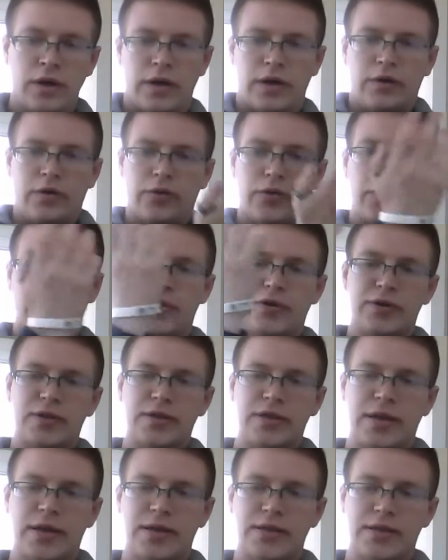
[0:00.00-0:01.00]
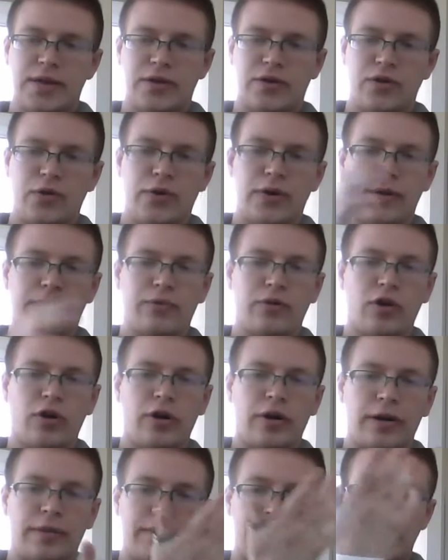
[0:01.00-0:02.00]
And you'll notice that as I do it, I'm
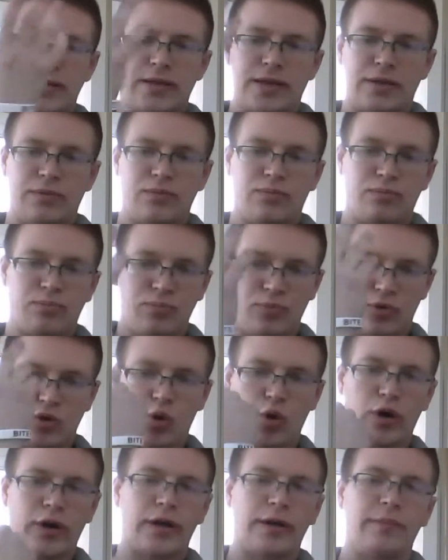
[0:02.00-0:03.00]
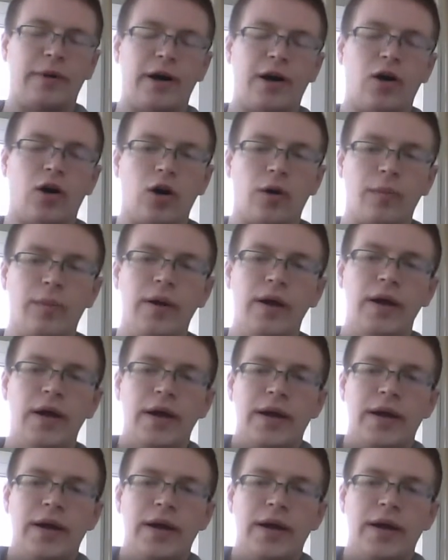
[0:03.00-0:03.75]
turning and torquing my arm.